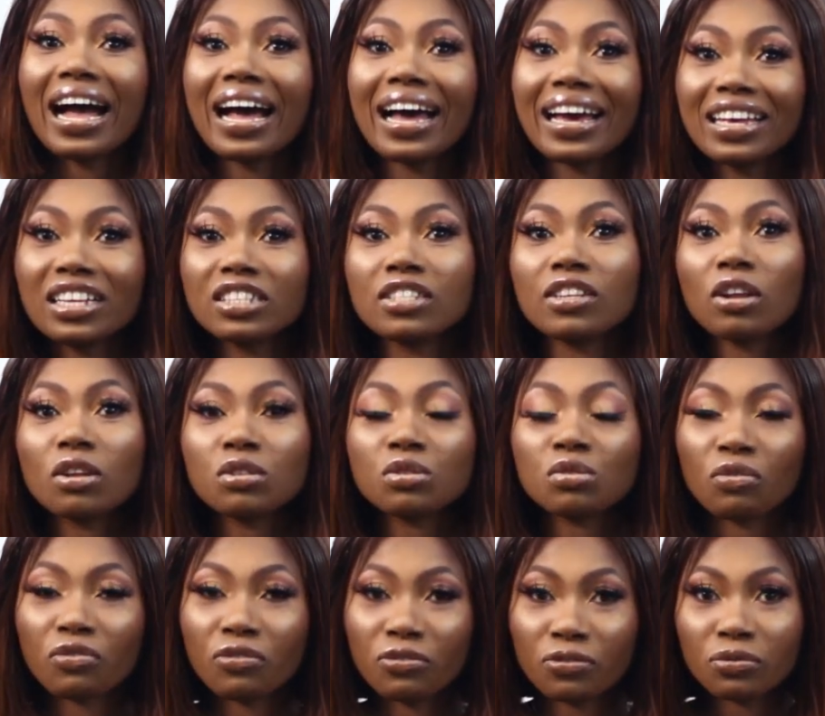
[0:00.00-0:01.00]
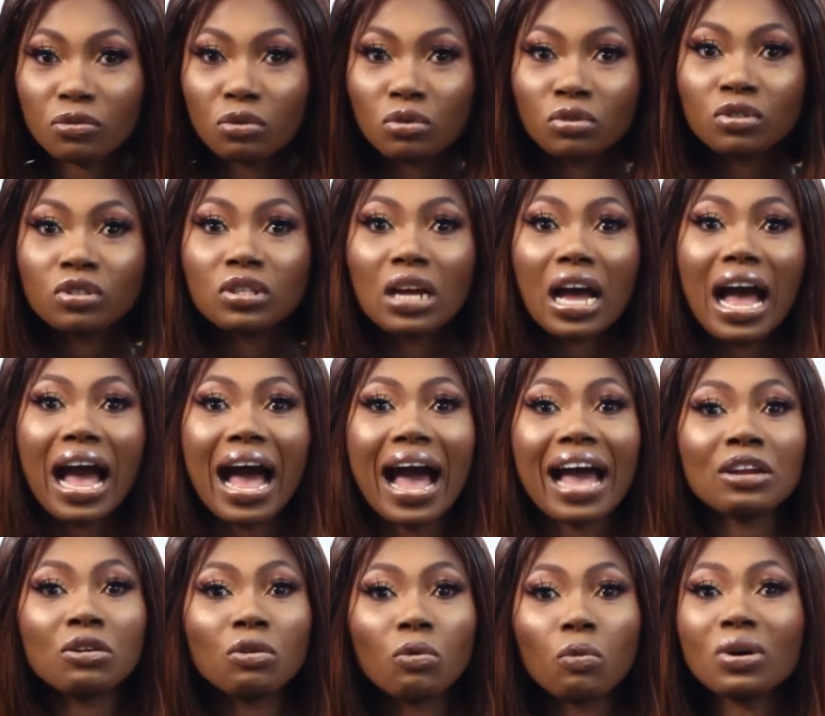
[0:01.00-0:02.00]
I eat a lot of food,
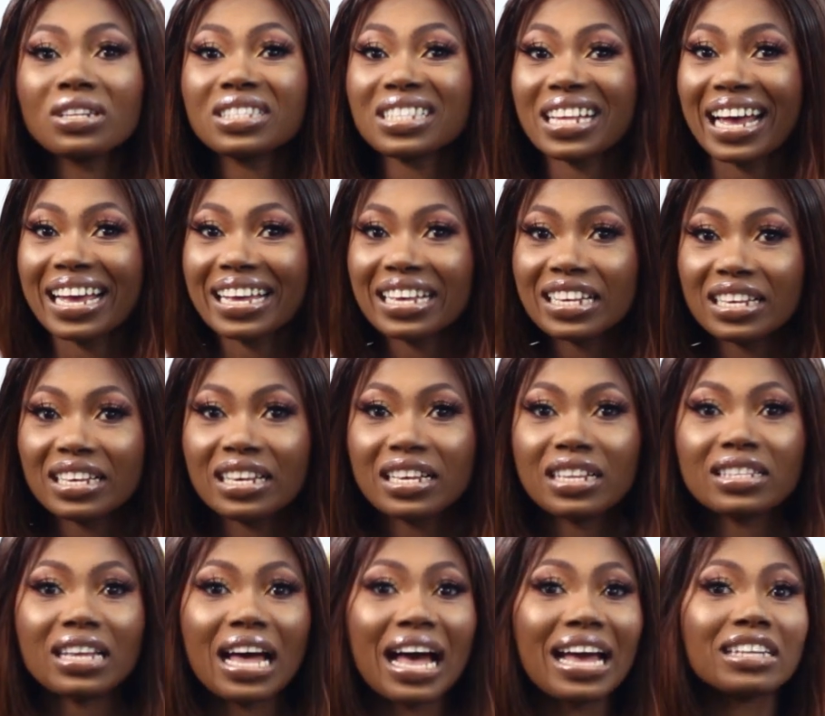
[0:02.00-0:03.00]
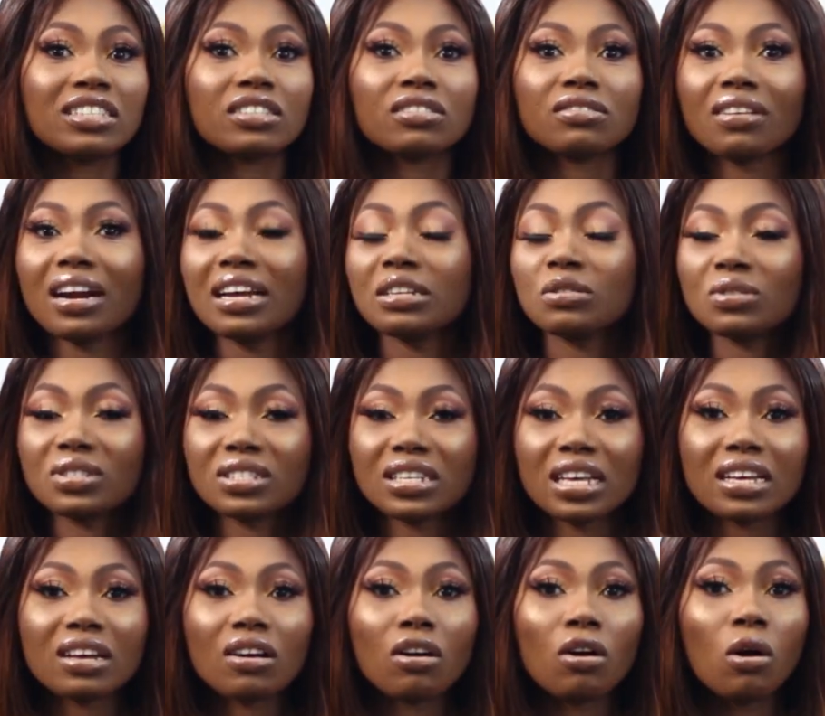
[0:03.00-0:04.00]
I know what I eat, I try to
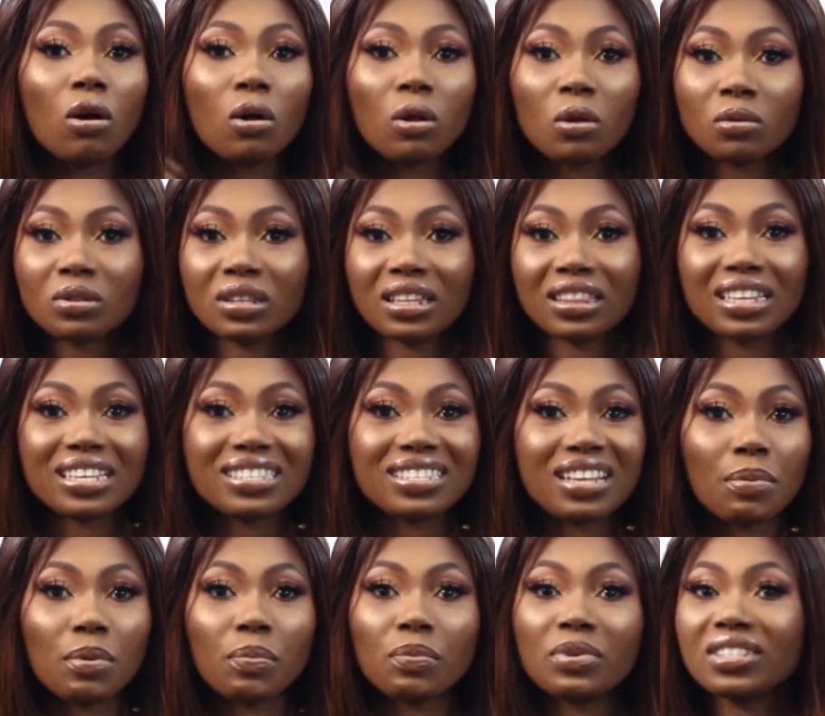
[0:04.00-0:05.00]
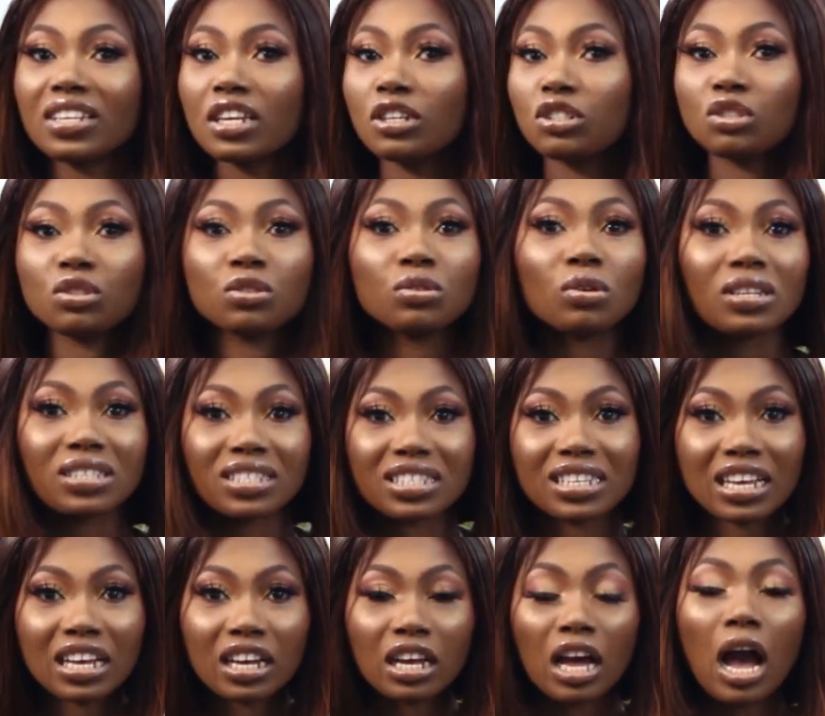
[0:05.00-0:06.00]
take all the things that people say you should not
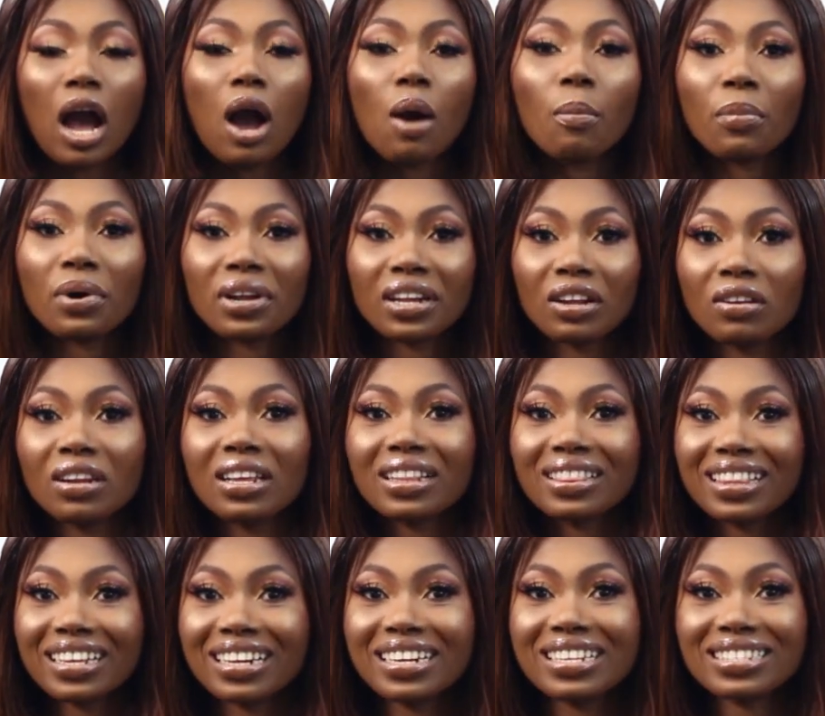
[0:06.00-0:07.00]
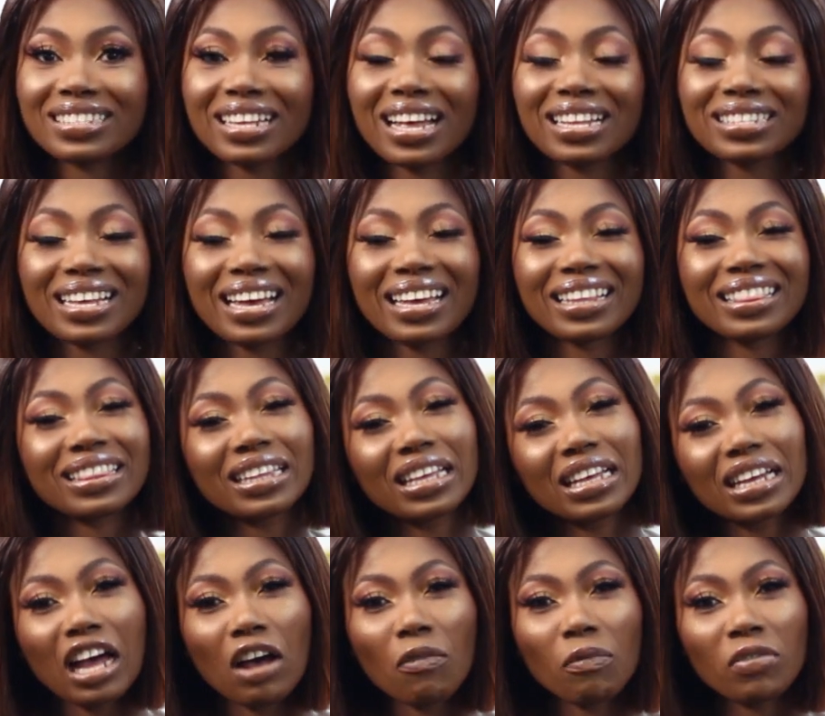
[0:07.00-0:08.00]
take, but the only thing is that I
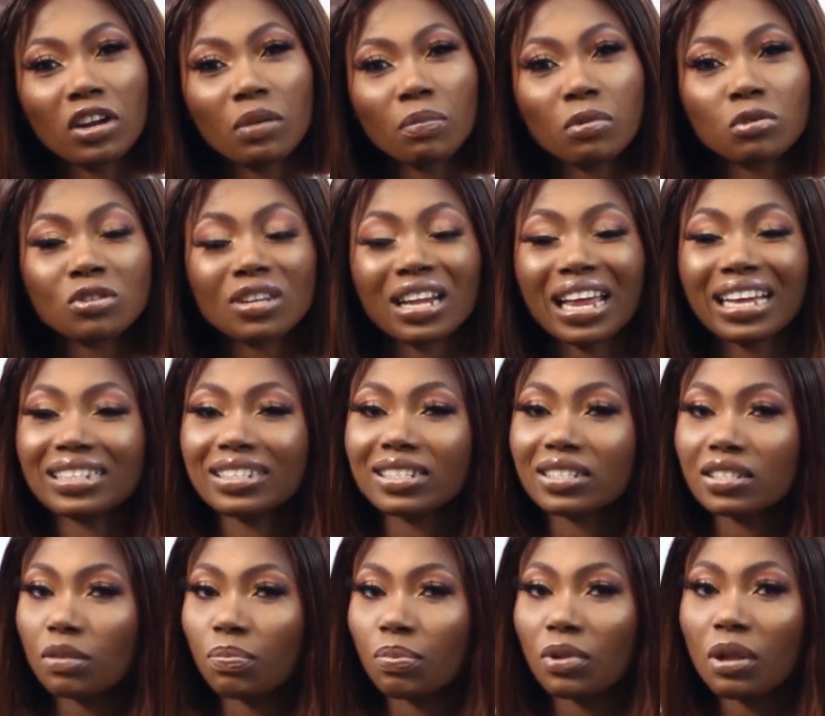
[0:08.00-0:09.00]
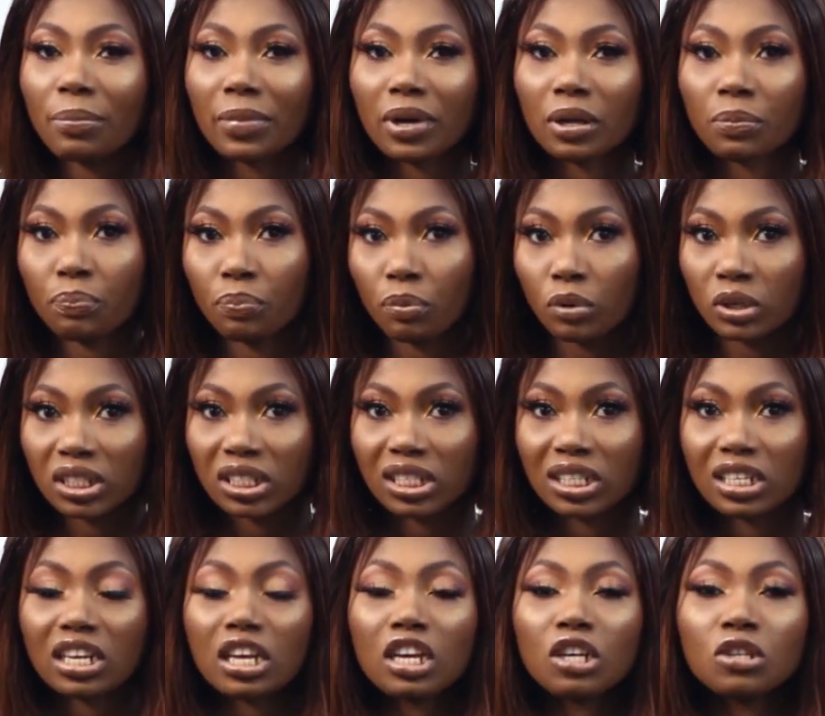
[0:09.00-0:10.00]
think I've been able to like discipline my
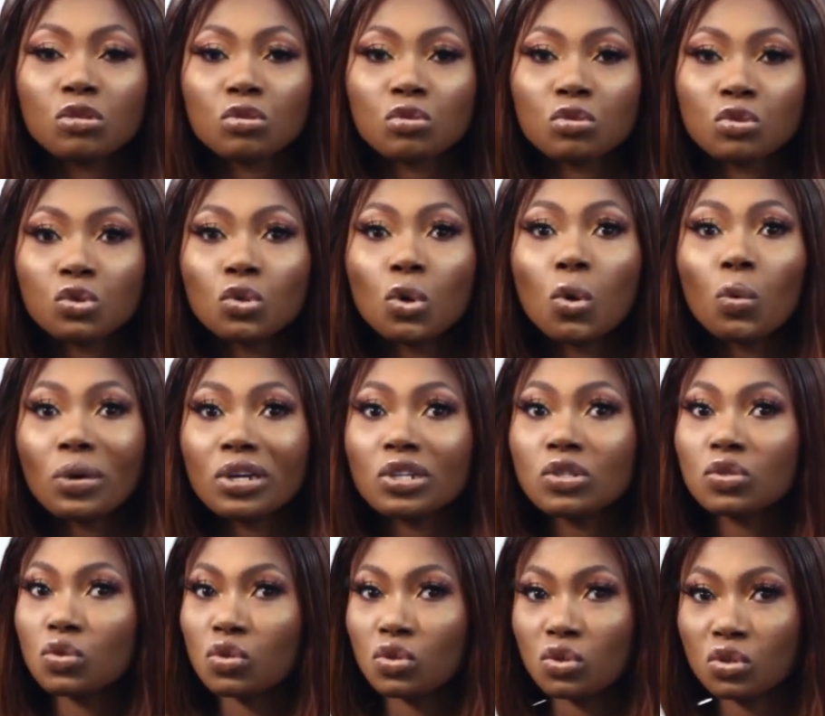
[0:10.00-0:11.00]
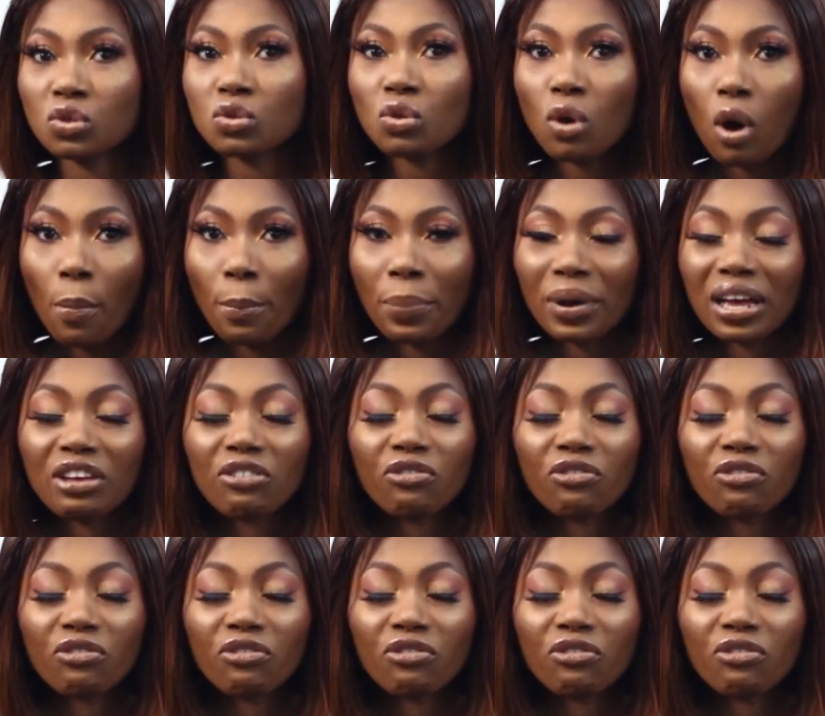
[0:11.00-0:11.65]
body to know when to stop.